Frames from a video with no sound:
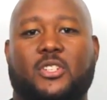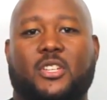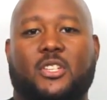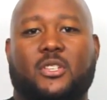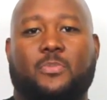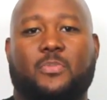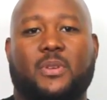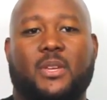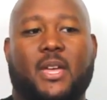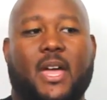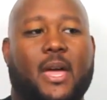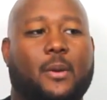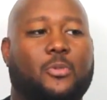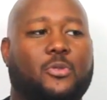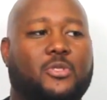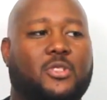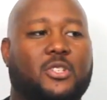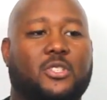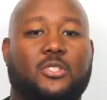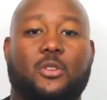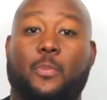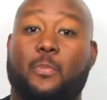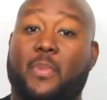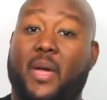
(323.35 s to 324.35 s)
just be able
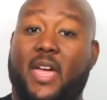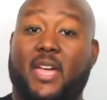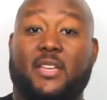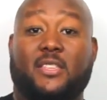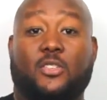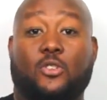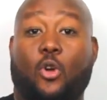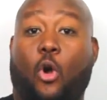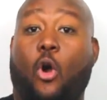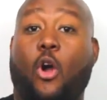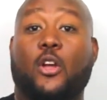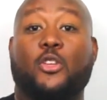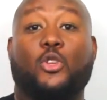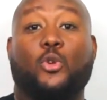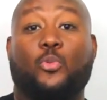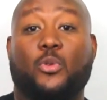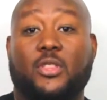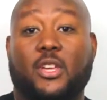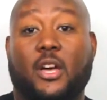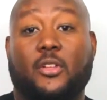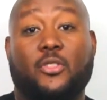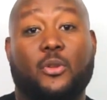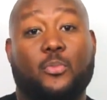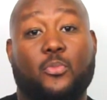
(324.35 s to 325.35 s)
to debate and argue
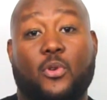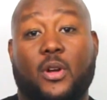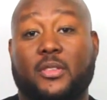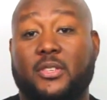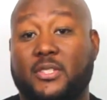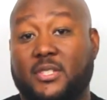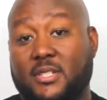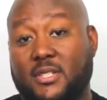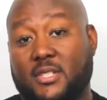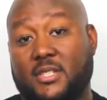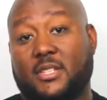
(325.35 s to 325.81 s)
with other brothers